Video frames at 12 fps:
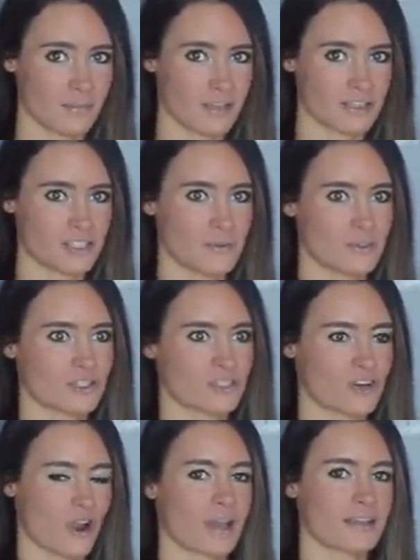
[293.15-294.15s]
because she was
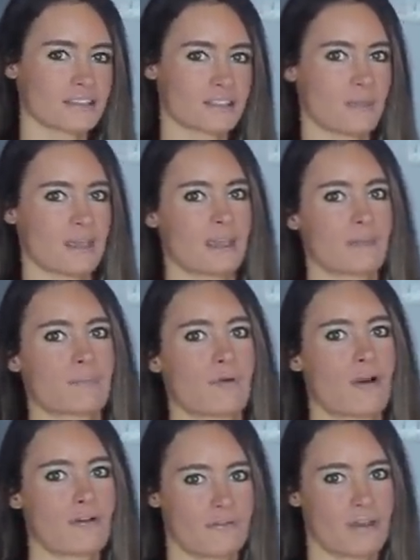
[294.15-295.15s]
trying to make it
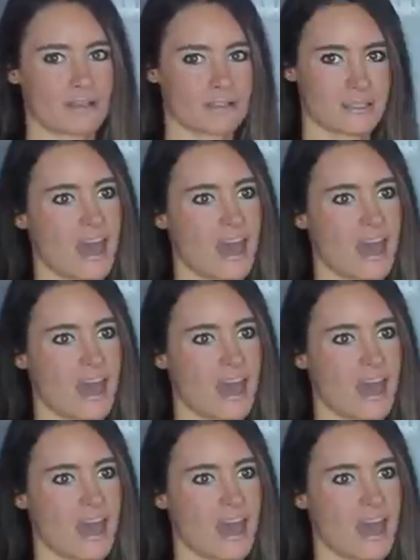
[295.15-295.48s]
perfect,